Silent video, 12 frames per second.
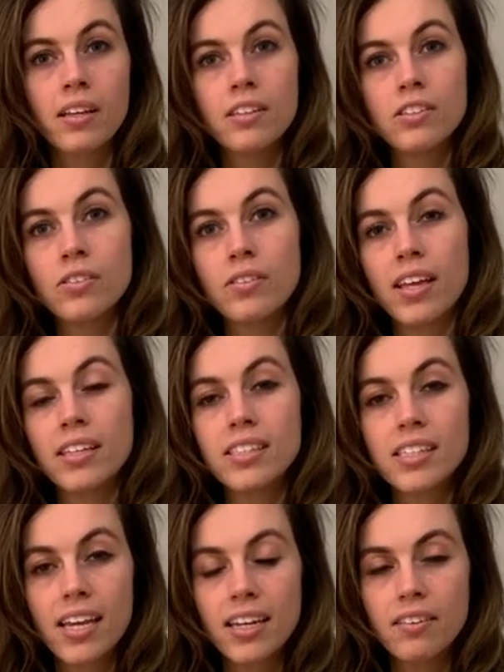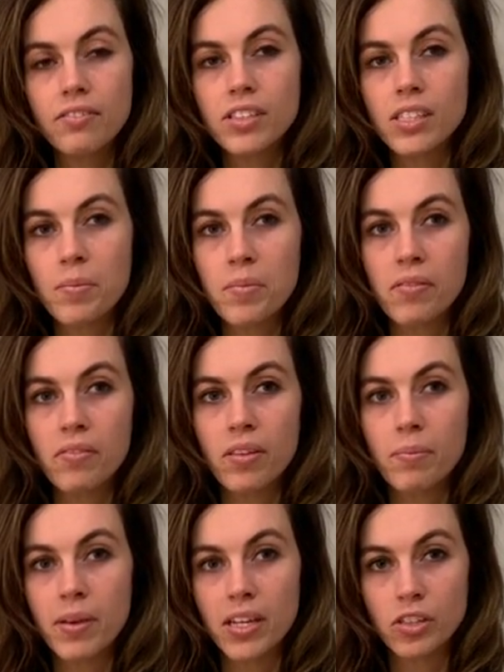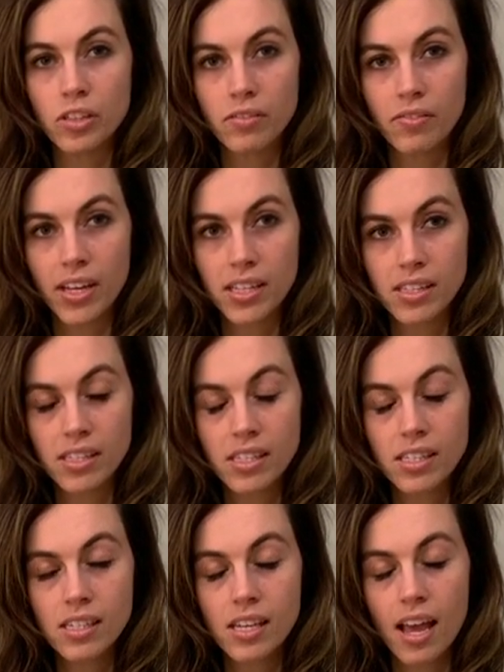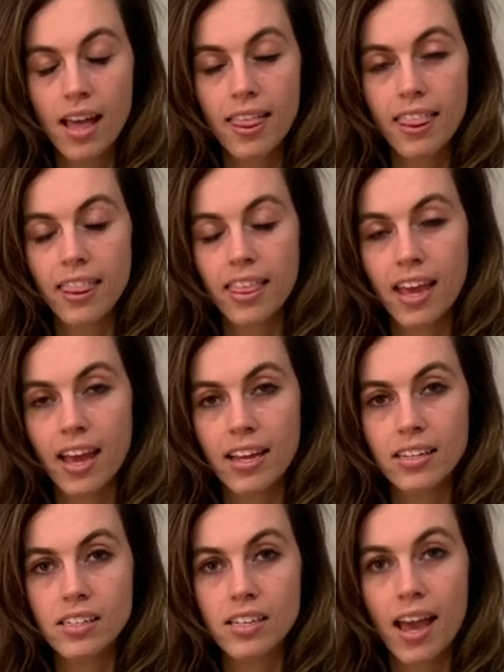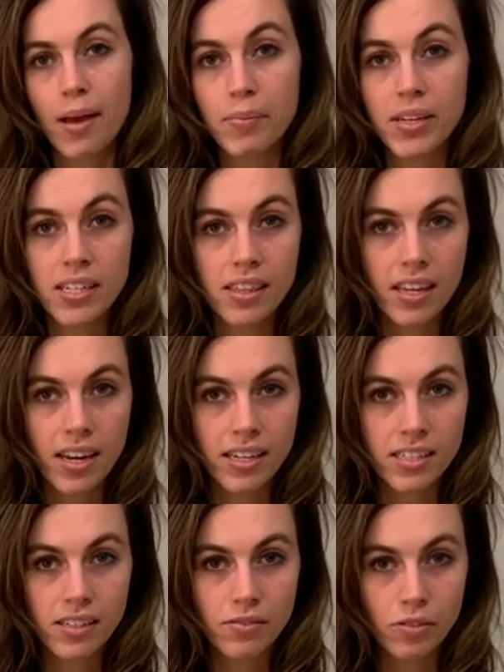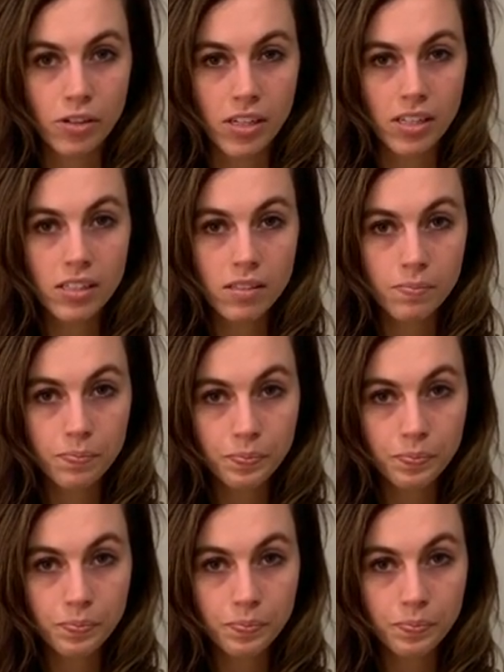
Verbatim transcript: So that's kind of some of the major events that happened in the 1940s.